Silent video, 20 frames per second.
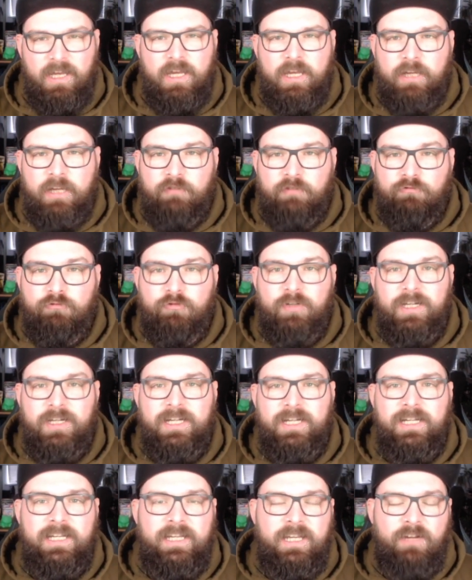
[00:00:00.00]
It
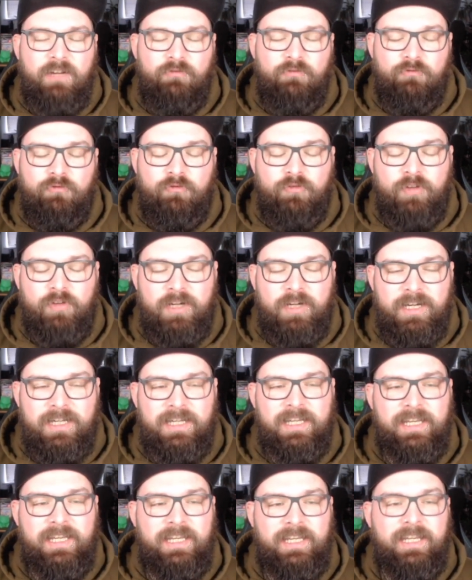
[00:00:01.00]

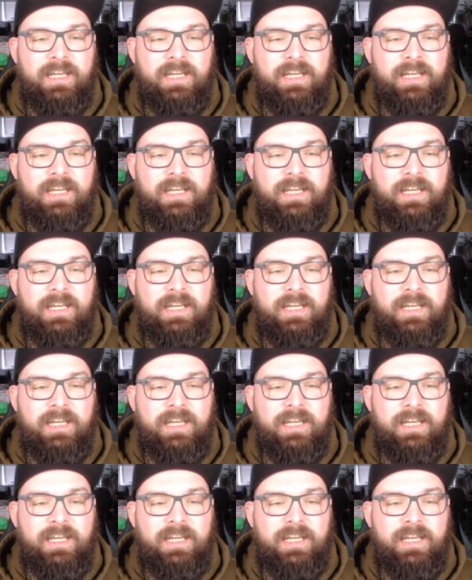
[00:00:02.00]
really